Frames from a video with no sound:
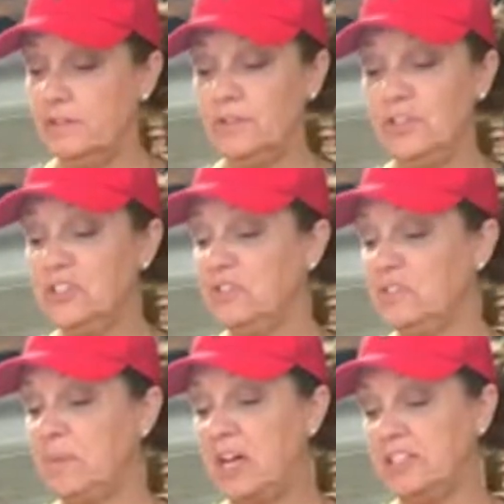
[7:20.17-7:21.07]
You can use
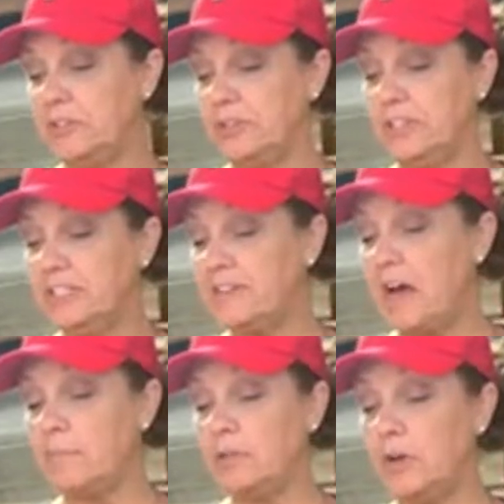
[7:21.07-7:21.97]
a polyacrylic
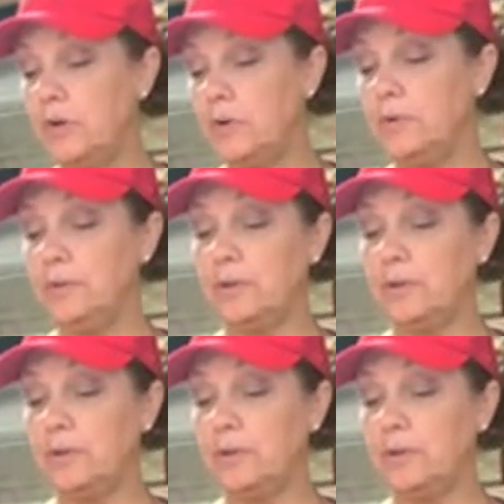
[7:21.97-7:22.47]
top coat